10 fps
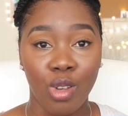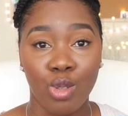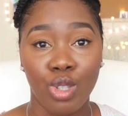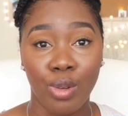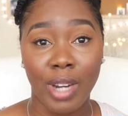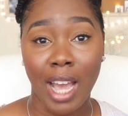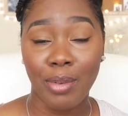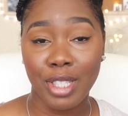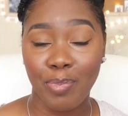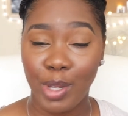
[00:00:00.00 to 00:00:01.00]
So now
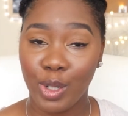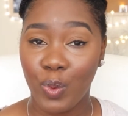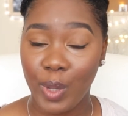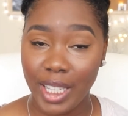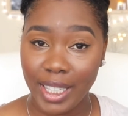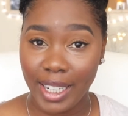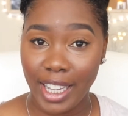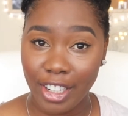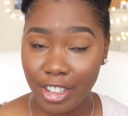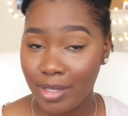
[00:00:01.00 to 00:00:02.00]
it's been a week
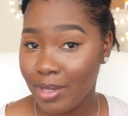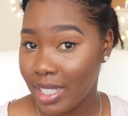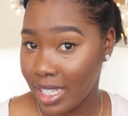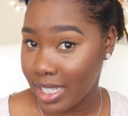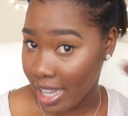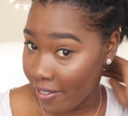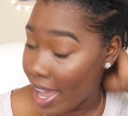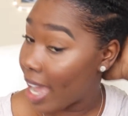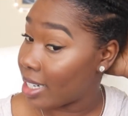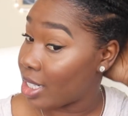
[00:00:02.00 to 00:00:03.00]
later since I've
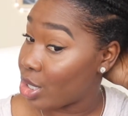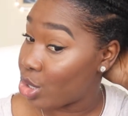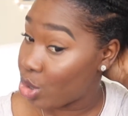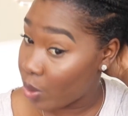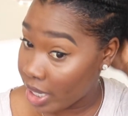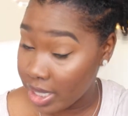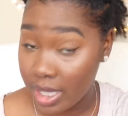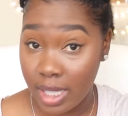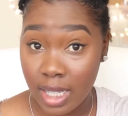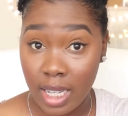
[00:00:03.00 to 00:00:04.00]
had these
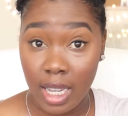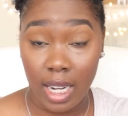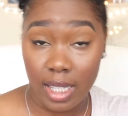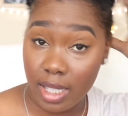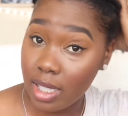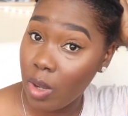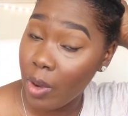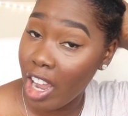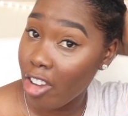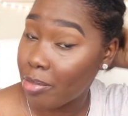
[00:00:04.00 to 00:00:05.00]
twists, and this is the
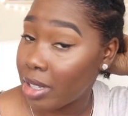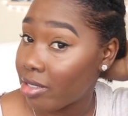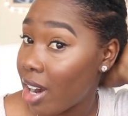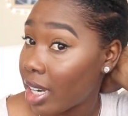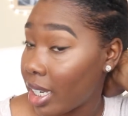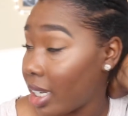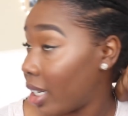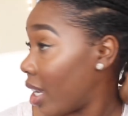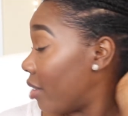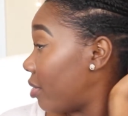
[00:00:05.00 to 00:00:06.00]
way I've been rocking
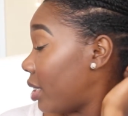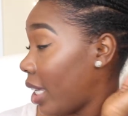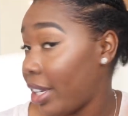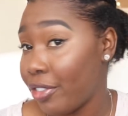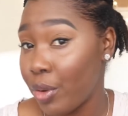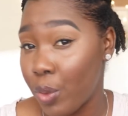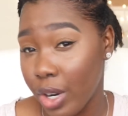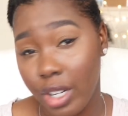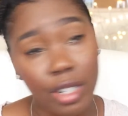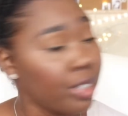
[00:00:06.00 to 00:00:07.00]
it every day for
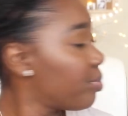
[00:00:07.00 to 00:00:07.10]
work.